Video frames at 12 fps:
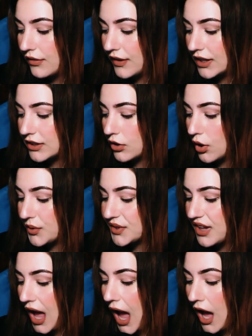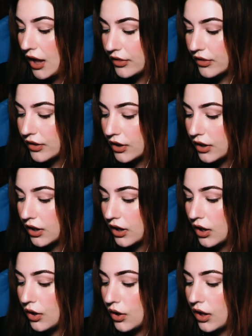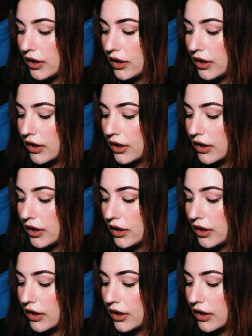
affect those under